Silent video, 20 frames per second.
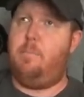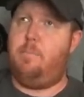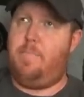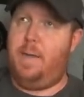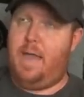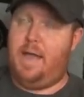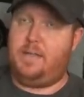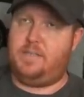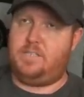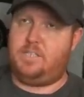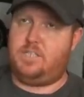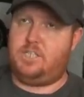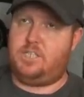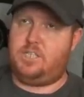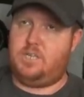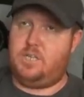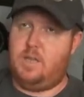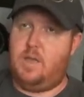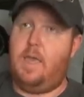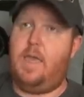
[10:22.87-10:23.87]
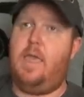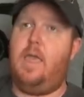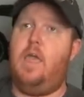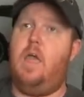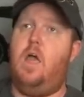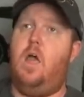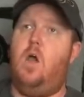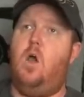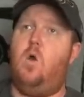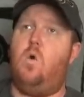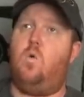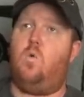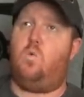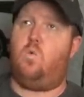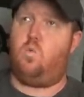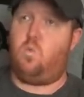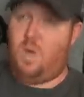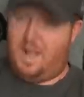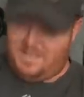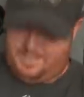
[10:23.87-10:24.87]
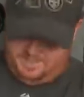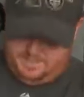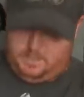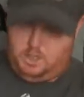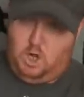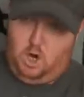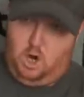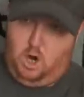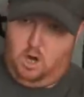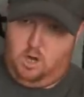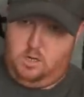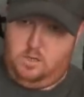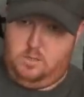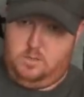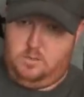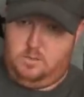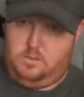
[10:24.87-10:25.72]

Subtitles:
best wrestler